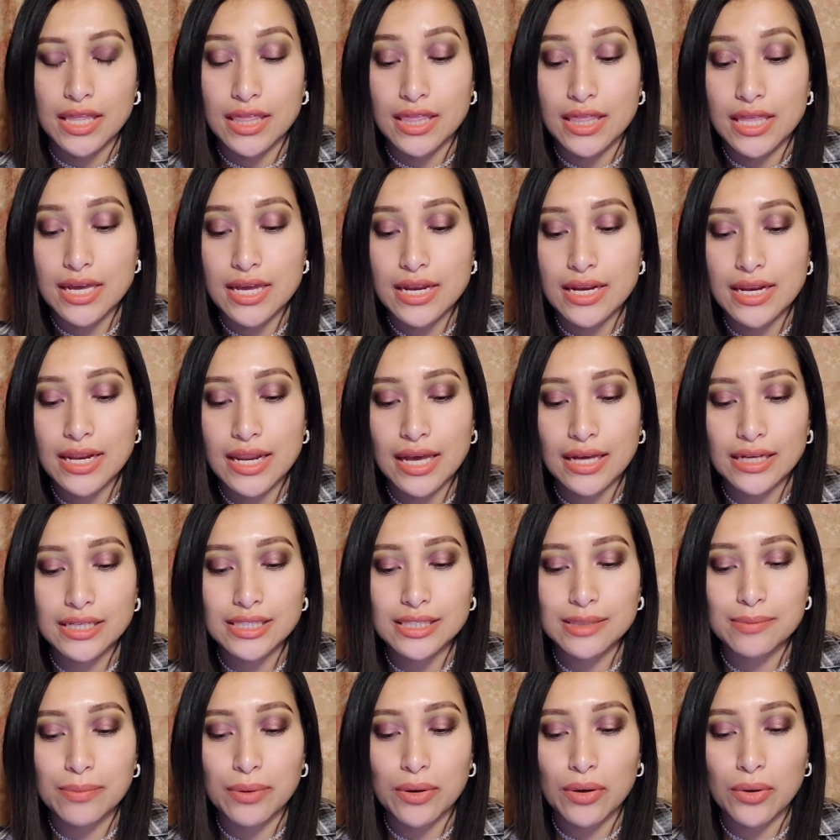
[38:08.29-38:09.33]
The
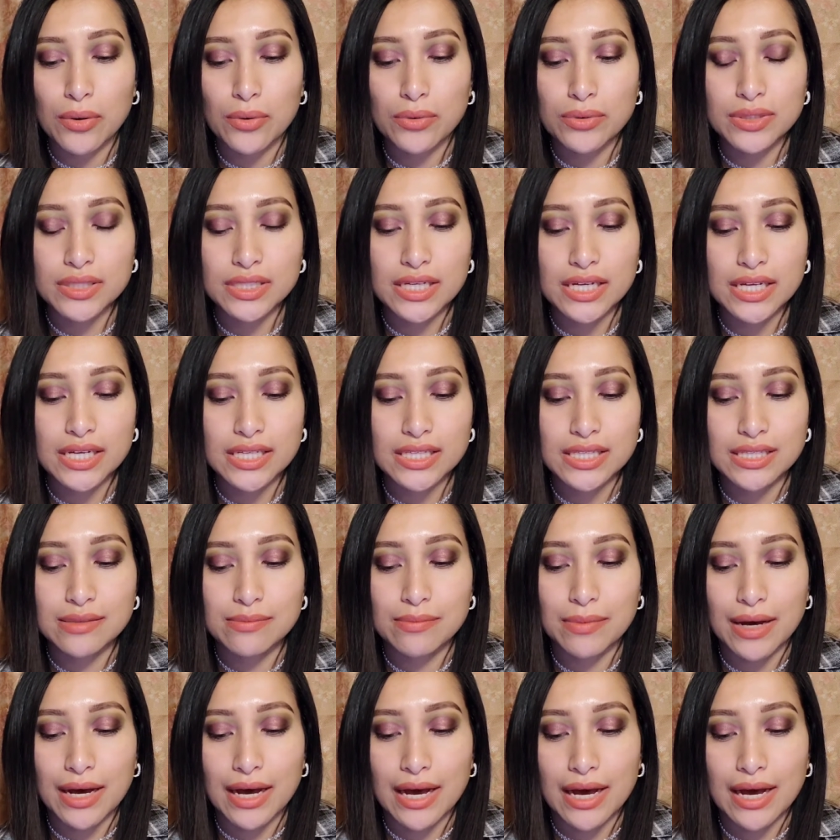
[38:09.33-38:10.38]
next post is
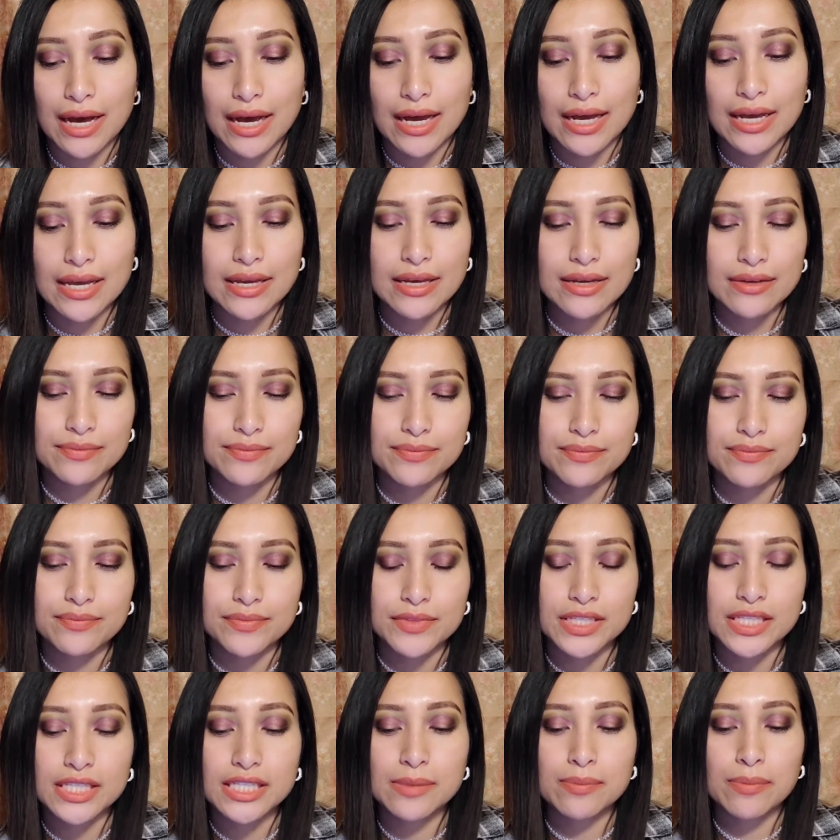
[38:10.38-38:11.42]
by
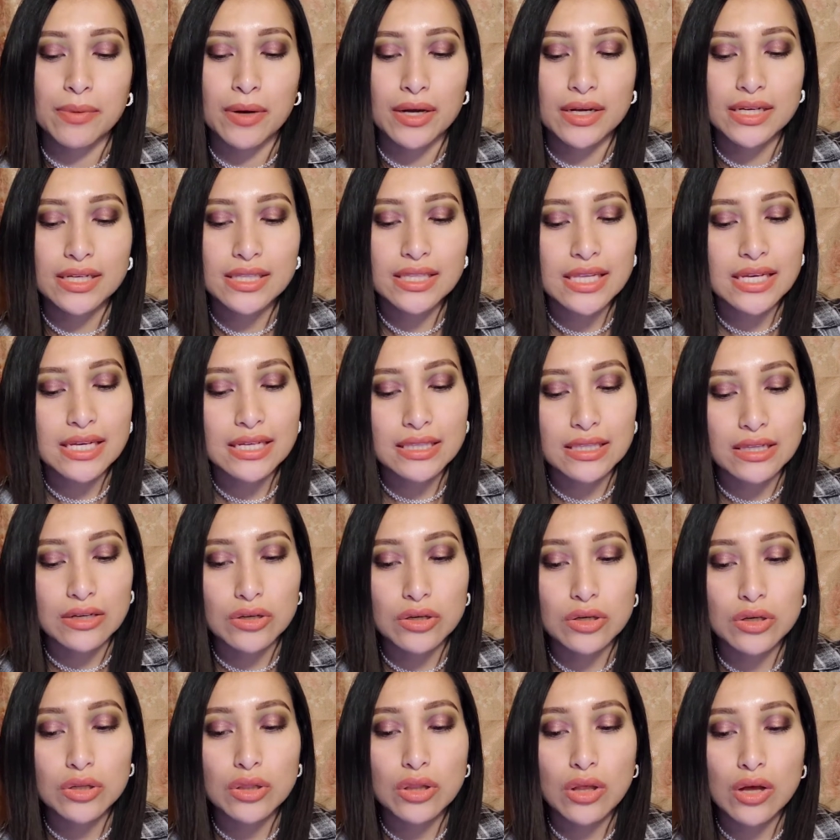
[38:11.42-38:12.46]
Sparkly
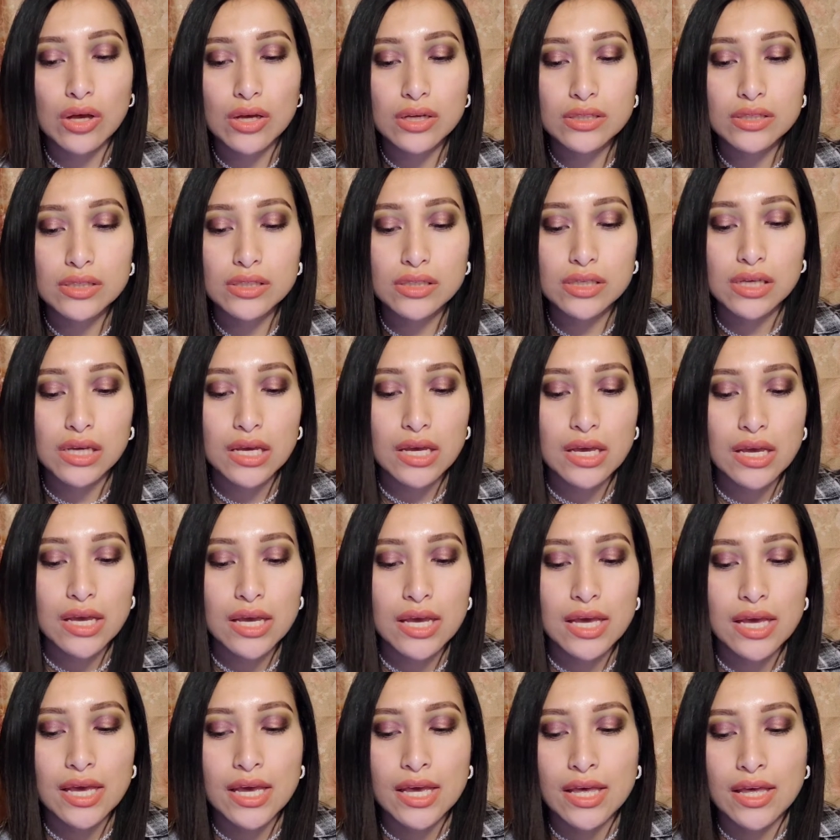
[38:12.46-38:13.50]
Glitter Gloss.
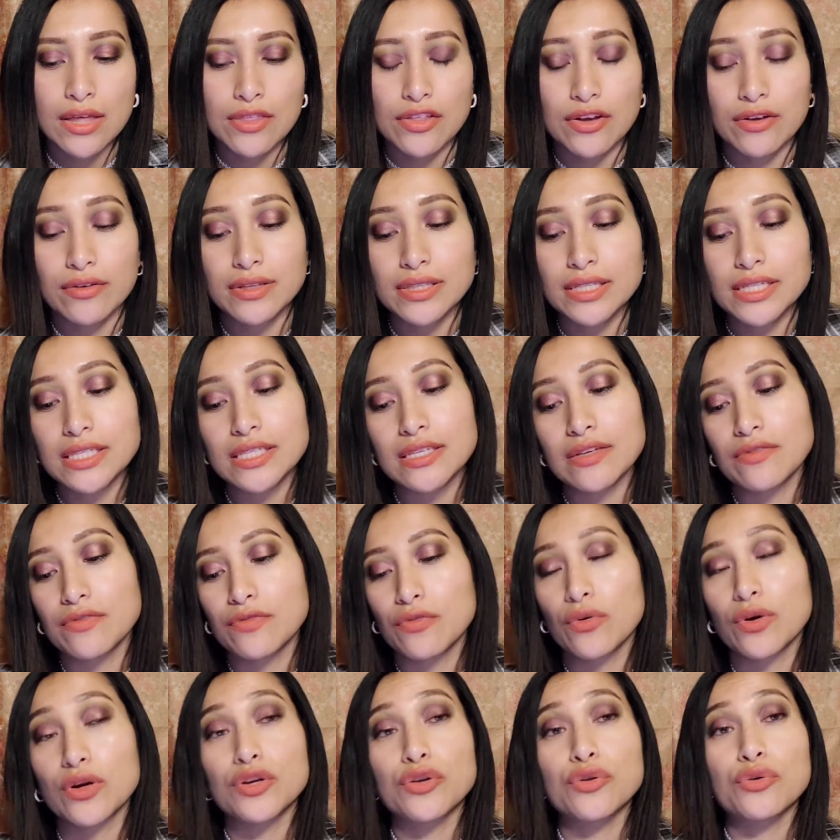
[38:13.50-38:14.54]
They're releasing
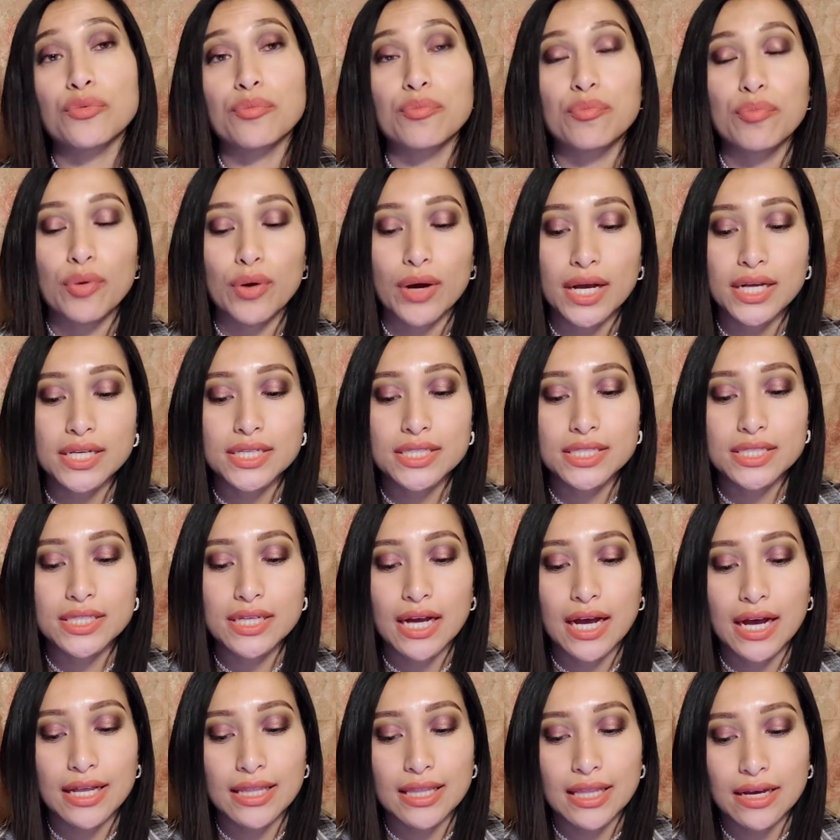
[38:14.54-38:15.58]
4 new pressed
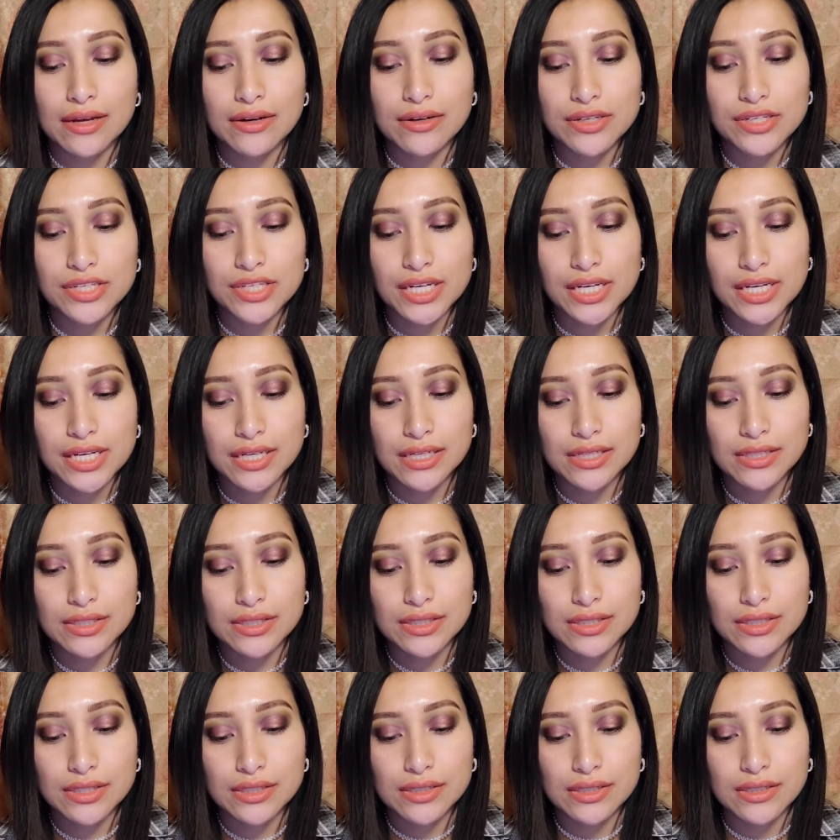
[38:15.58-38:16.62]
highlighter
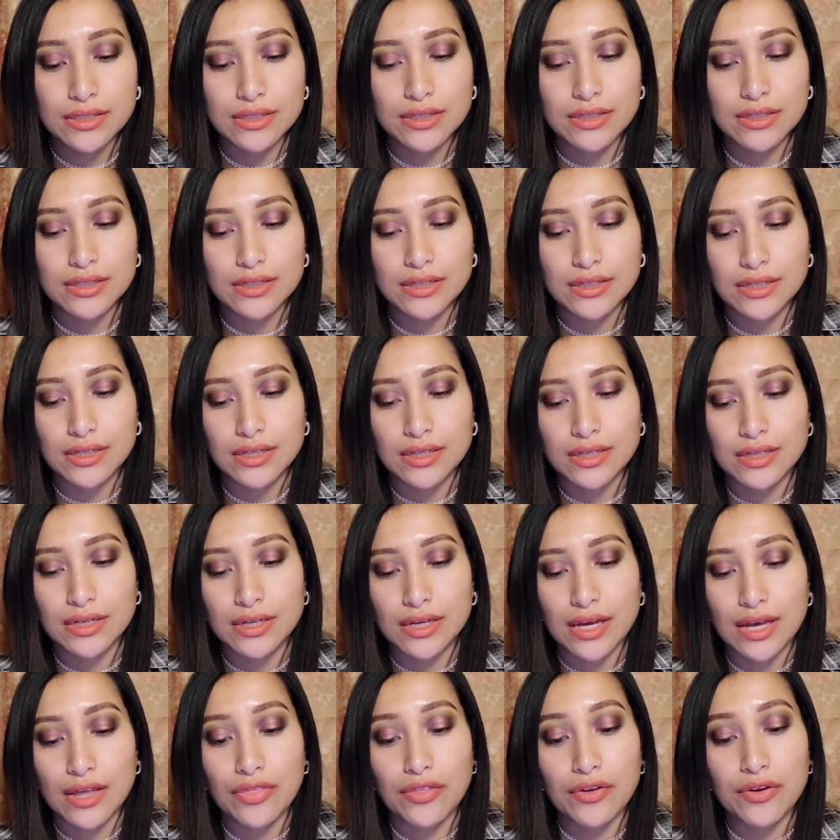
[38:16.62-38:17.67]
shades,
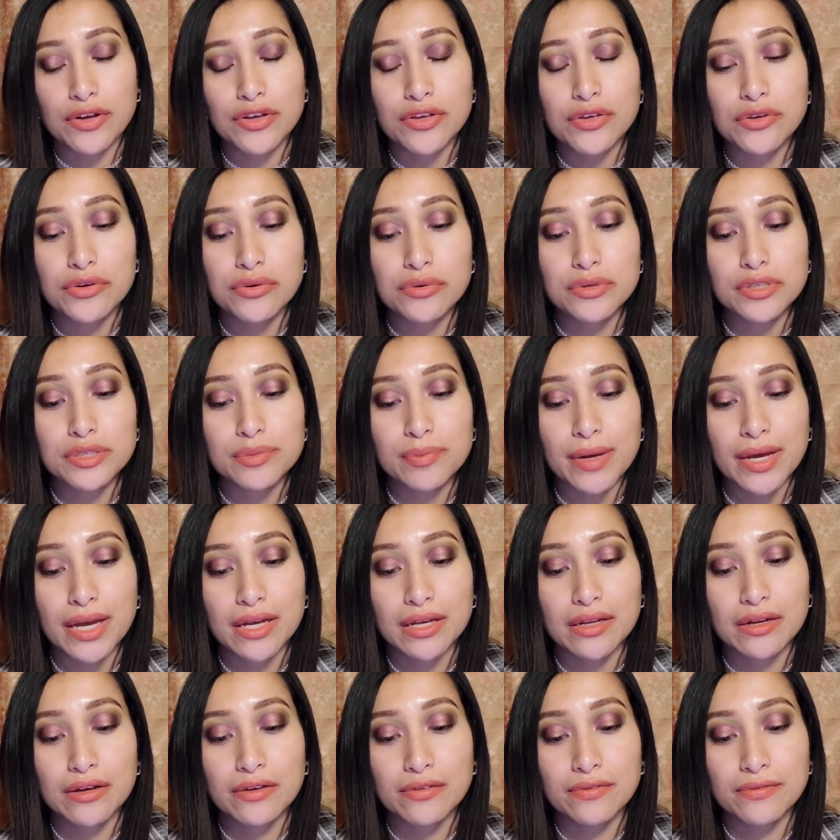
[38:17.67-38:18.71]
and they're a huge
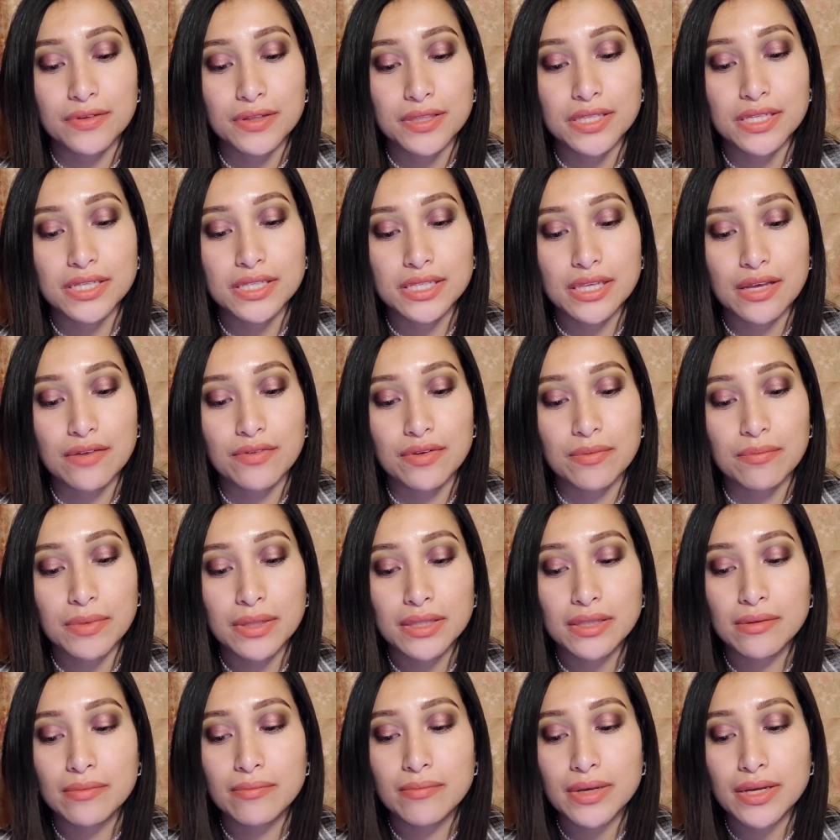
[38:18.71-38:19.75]
pan of 57
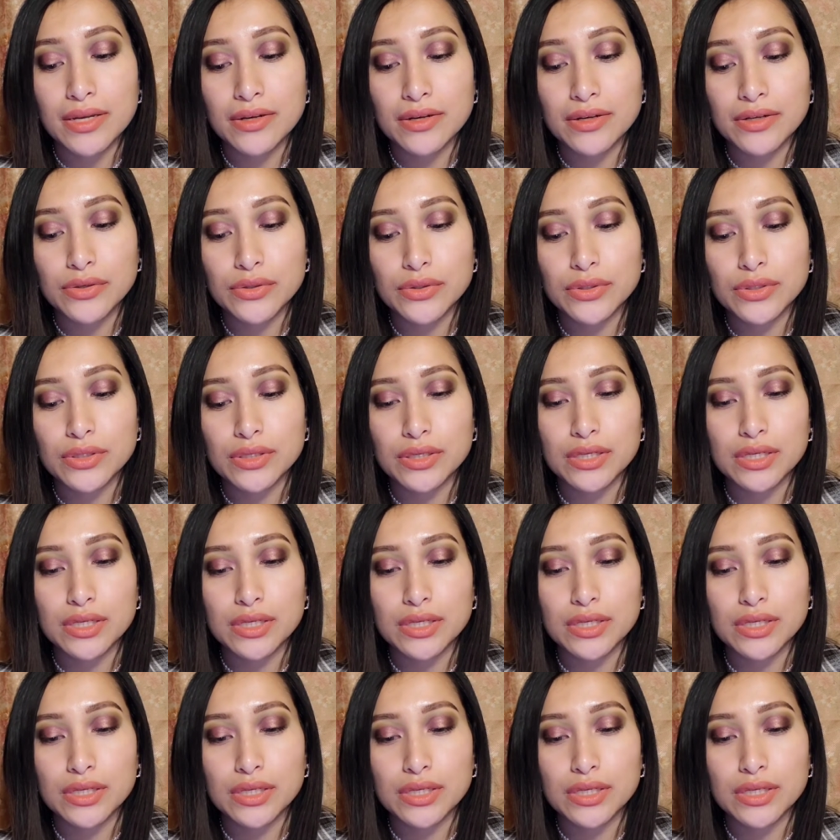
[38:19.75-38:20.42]
millimeters.